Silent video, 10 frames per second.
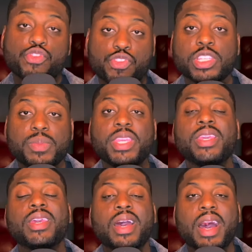Trust me,
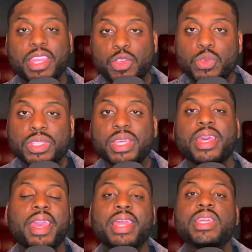I use it
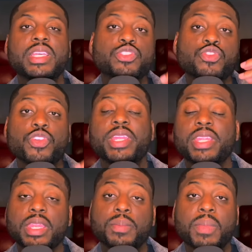and it's great
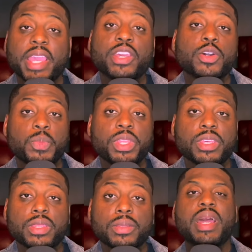in my
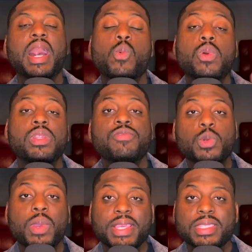opinion. Now, one of the
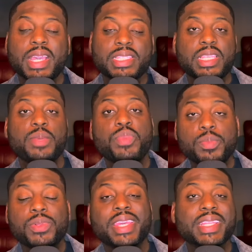ways I see
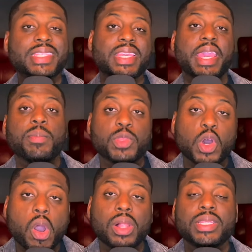people get scammed
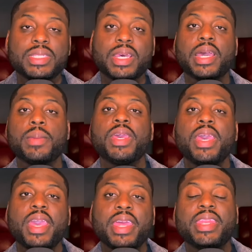all the time,
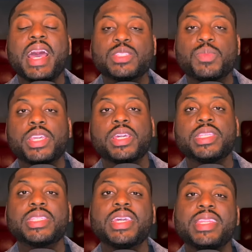and that's
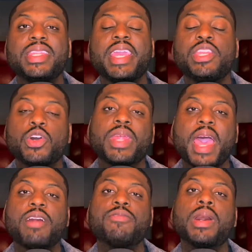because they don't
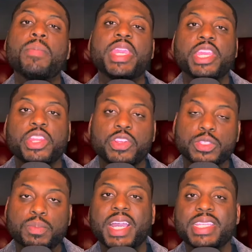have a beginner's
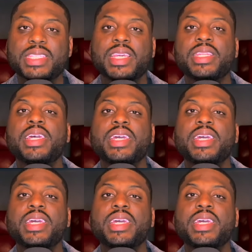mindset.